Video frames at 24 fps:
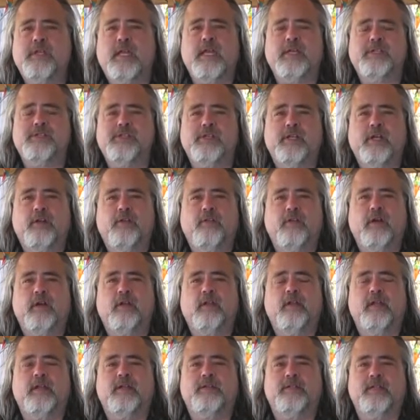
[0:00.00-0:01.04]
Kitchen and
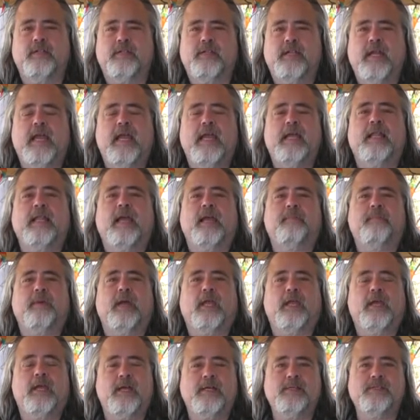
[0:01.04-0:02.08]
Grill, and today, like
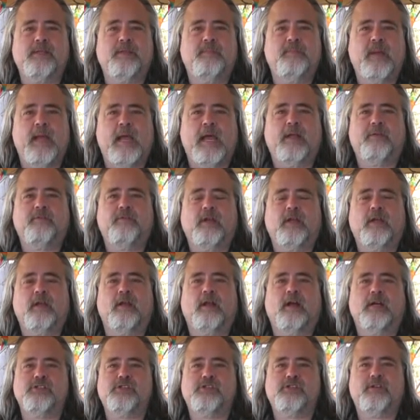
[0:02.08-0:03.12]
my cousin Patrick
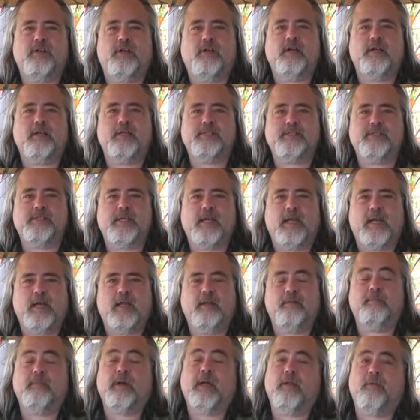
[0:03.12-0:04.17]
in Australia
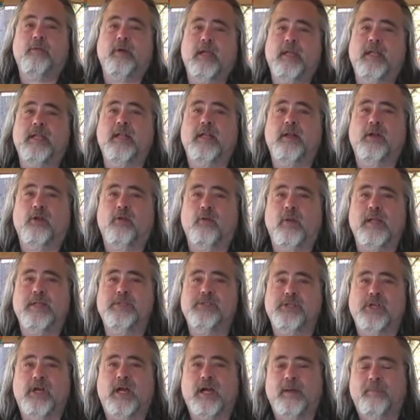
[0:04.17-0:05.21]
said, by the way, he did a
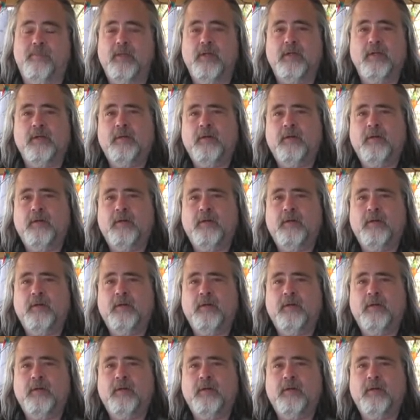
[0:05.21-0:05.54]
great job,